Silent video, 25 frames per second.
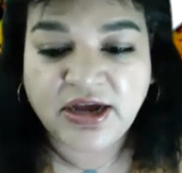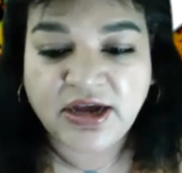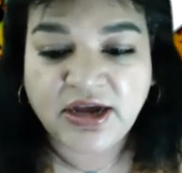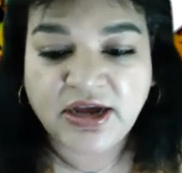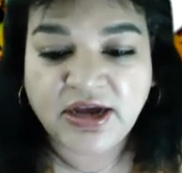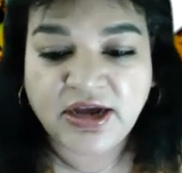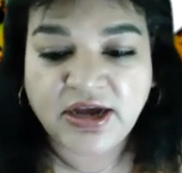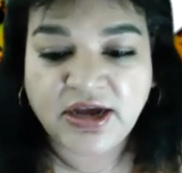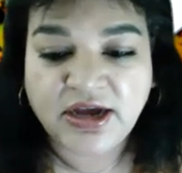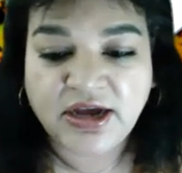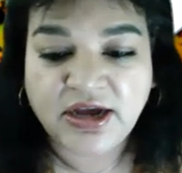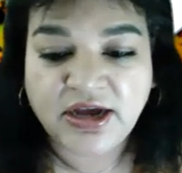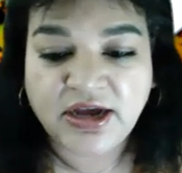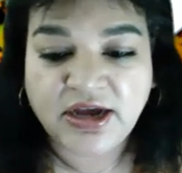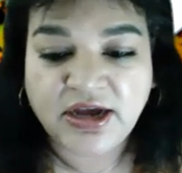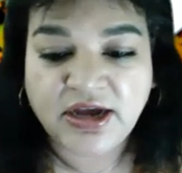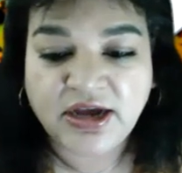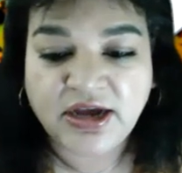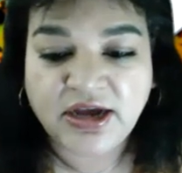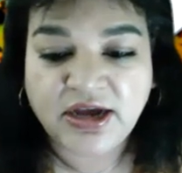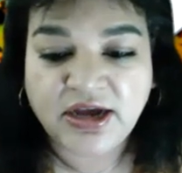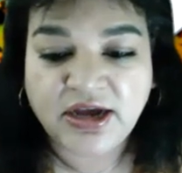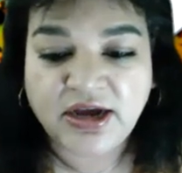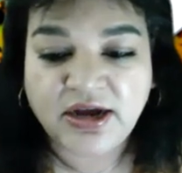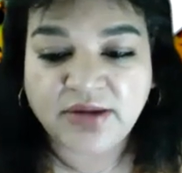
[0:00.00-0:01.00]

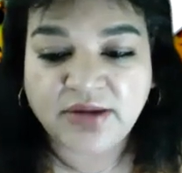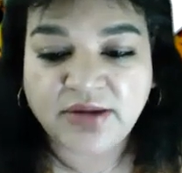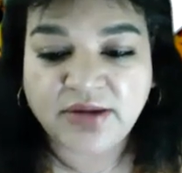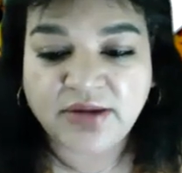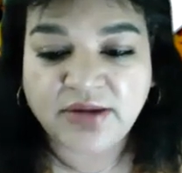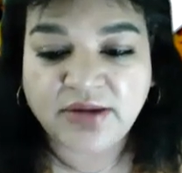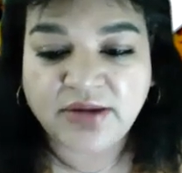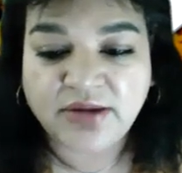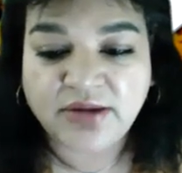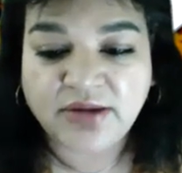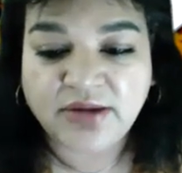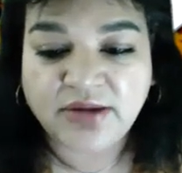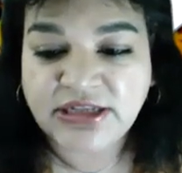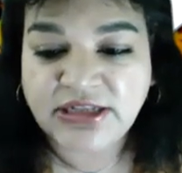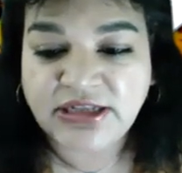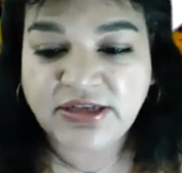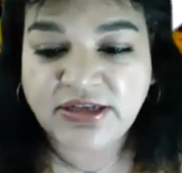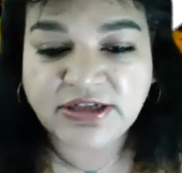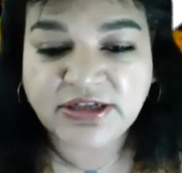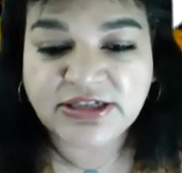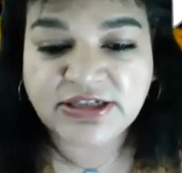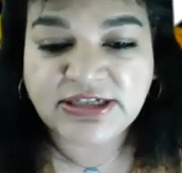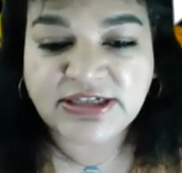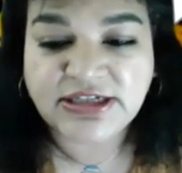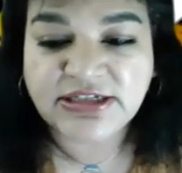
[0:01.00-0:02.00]
some
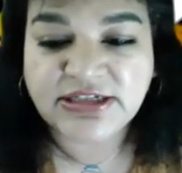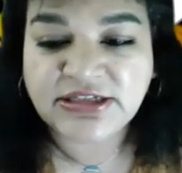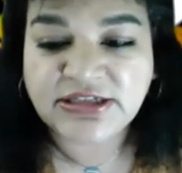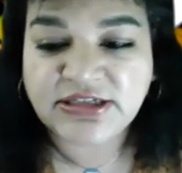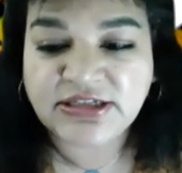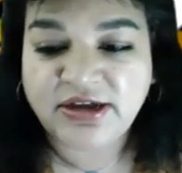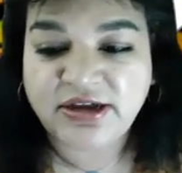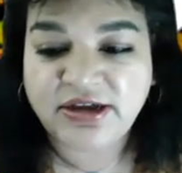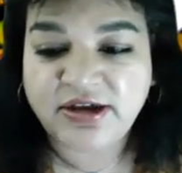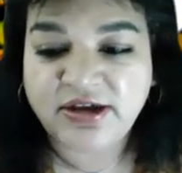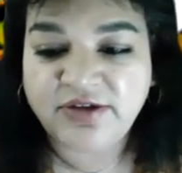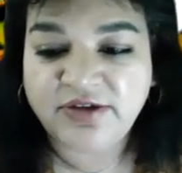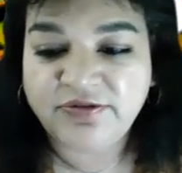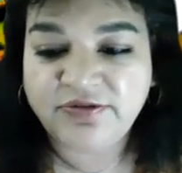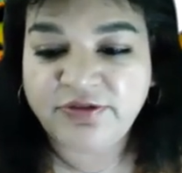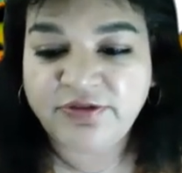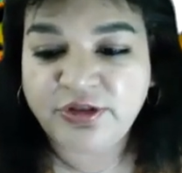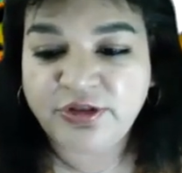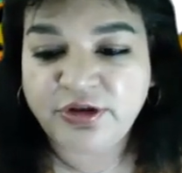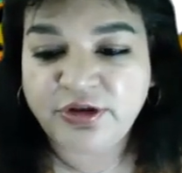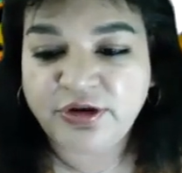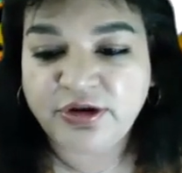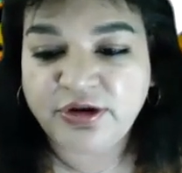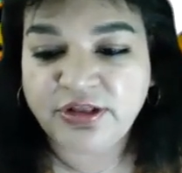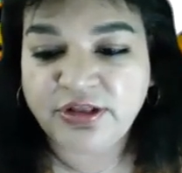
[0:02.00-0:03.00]
cheese, and it
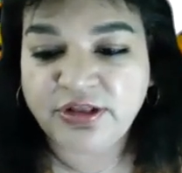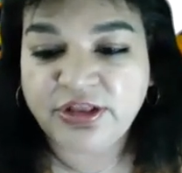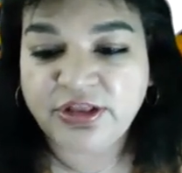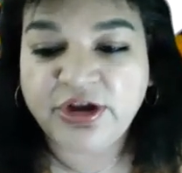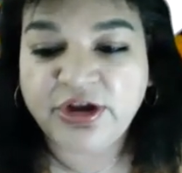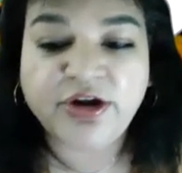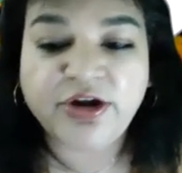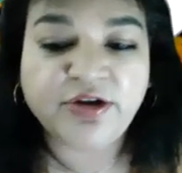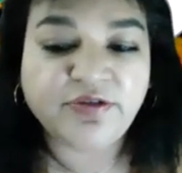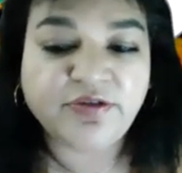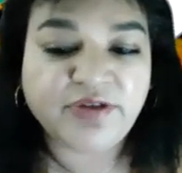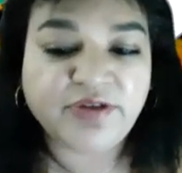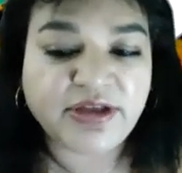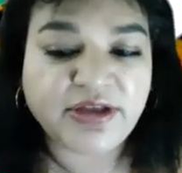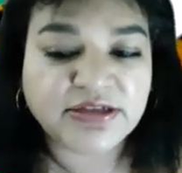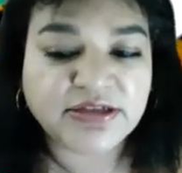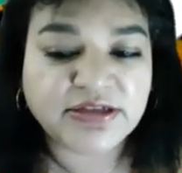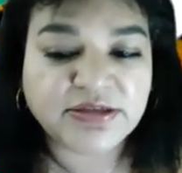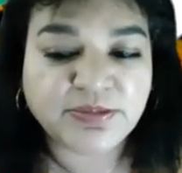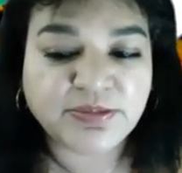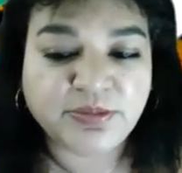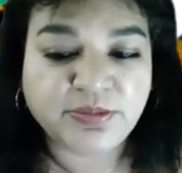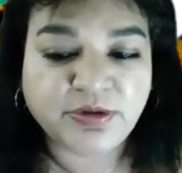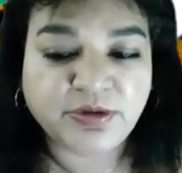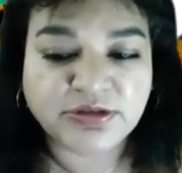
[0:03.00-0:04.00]
consists of, you know, a
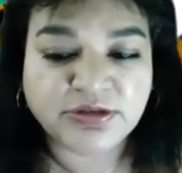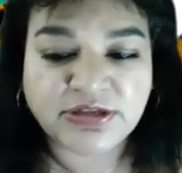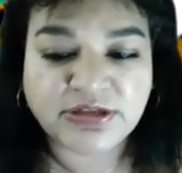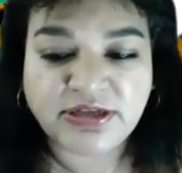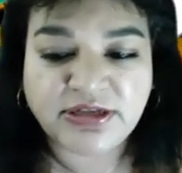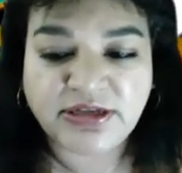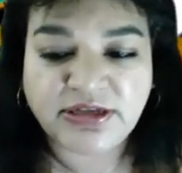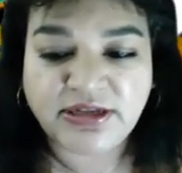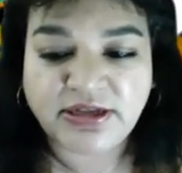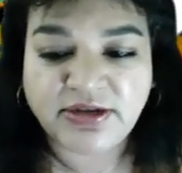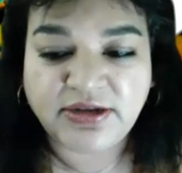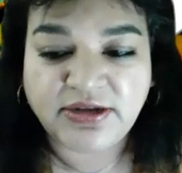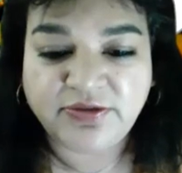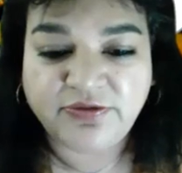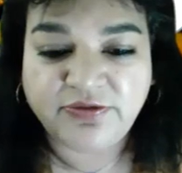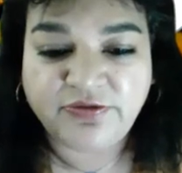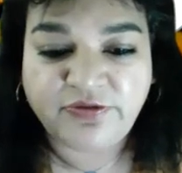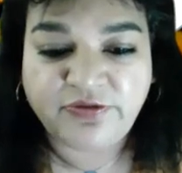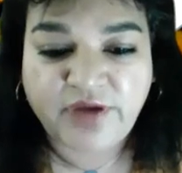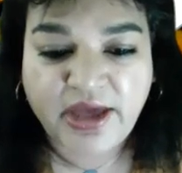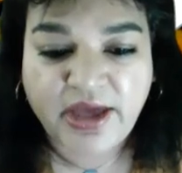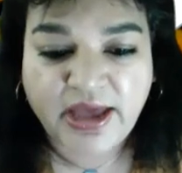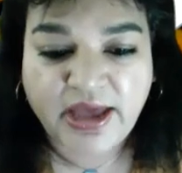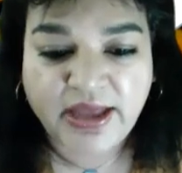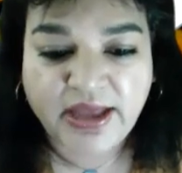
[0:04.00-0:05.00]
third of it's
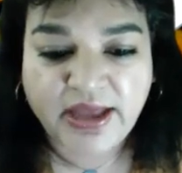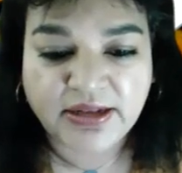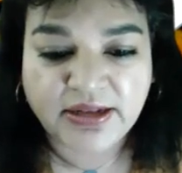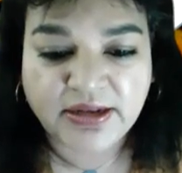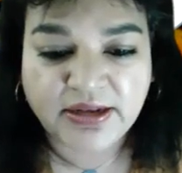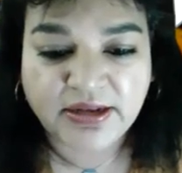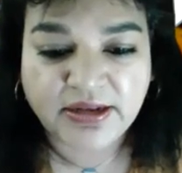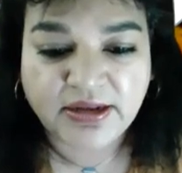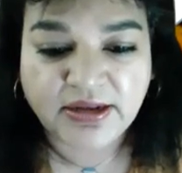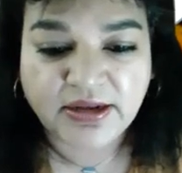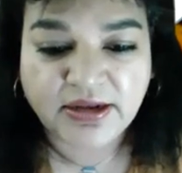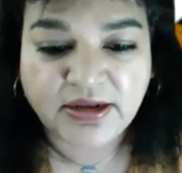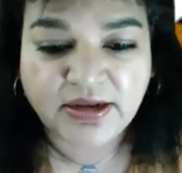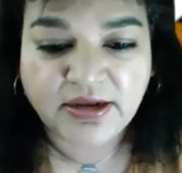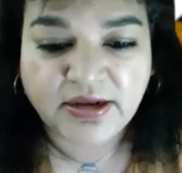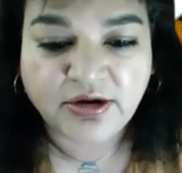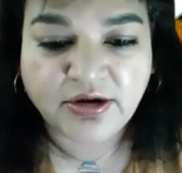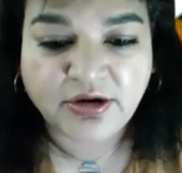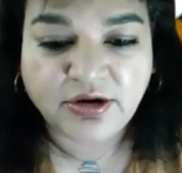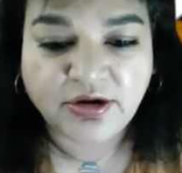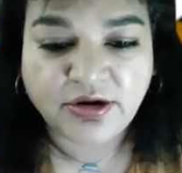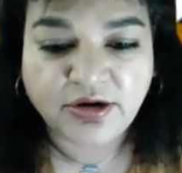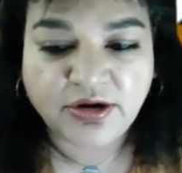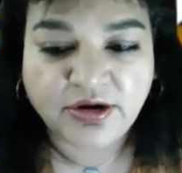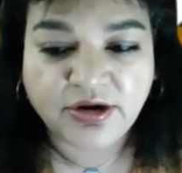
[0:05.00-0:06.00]
mostly fat
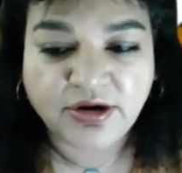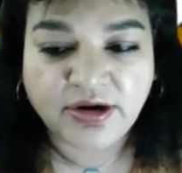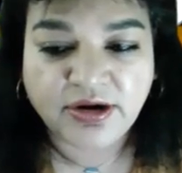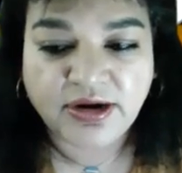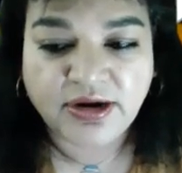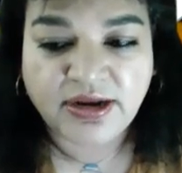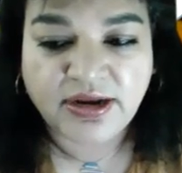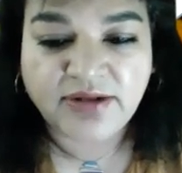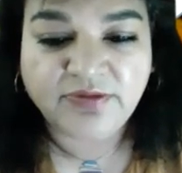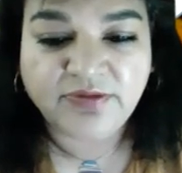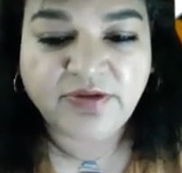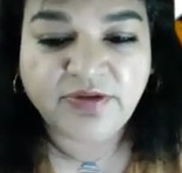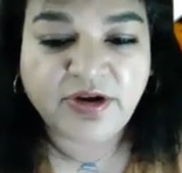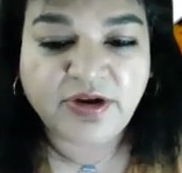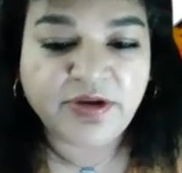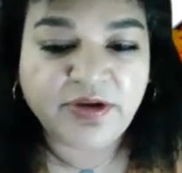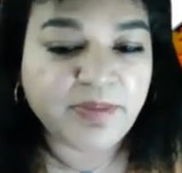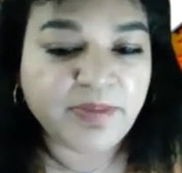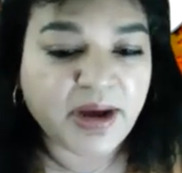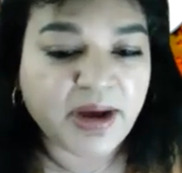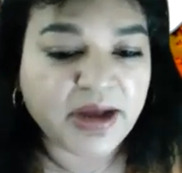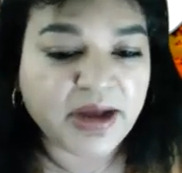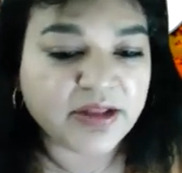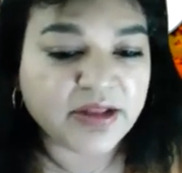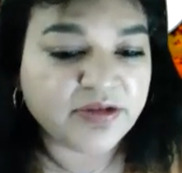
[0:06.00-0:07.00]

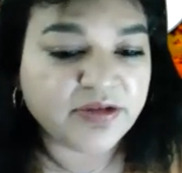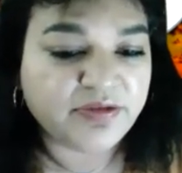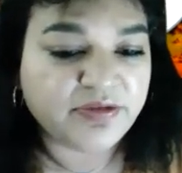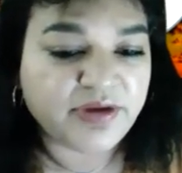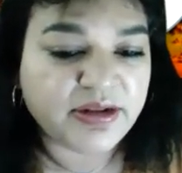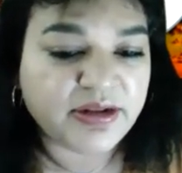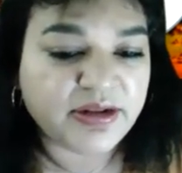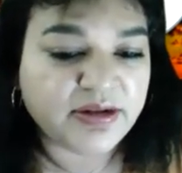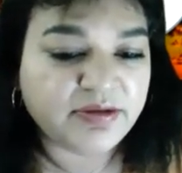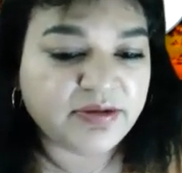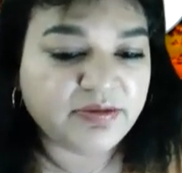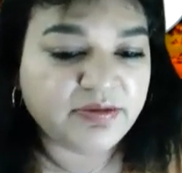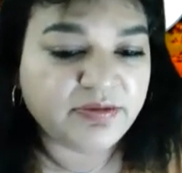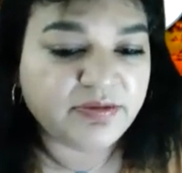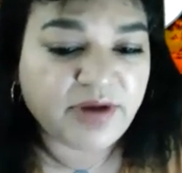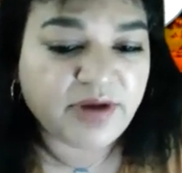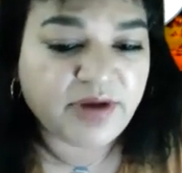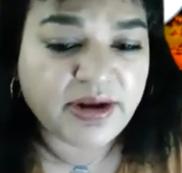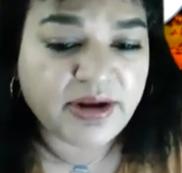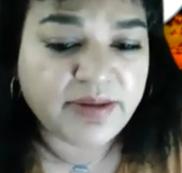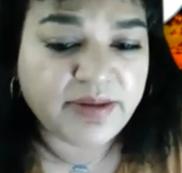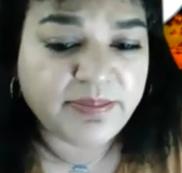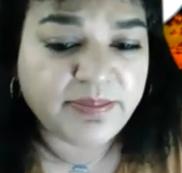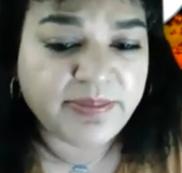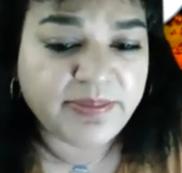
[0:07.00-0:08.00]
and very
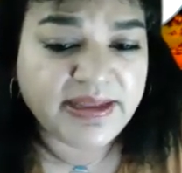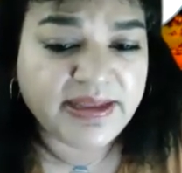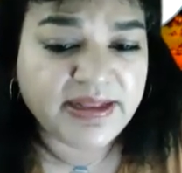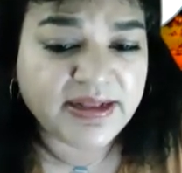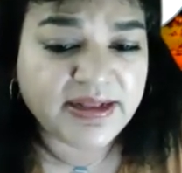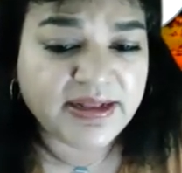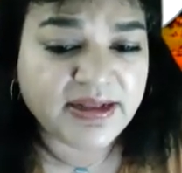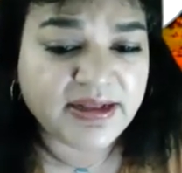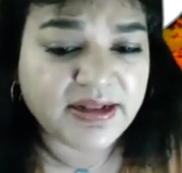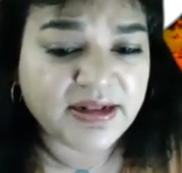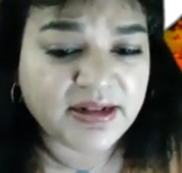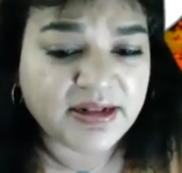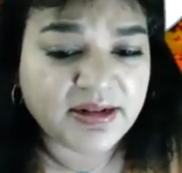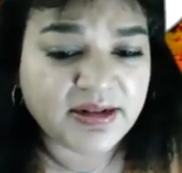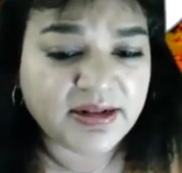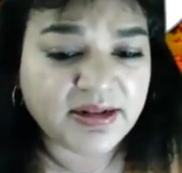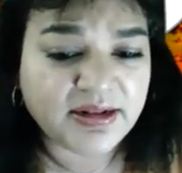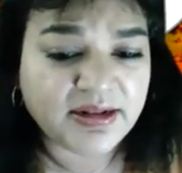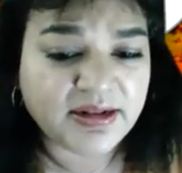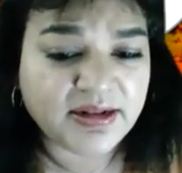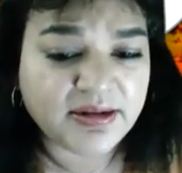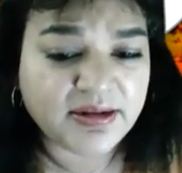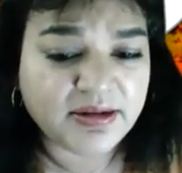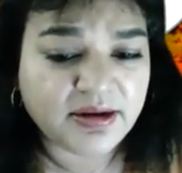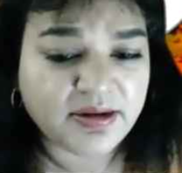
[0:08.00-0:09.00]
moderate red meat
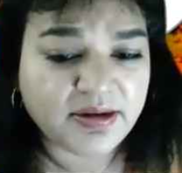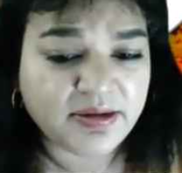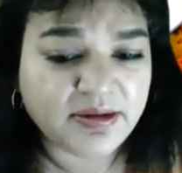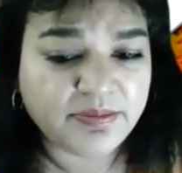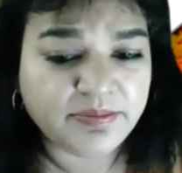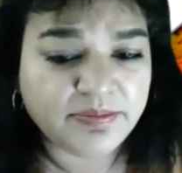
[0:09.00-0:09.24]
and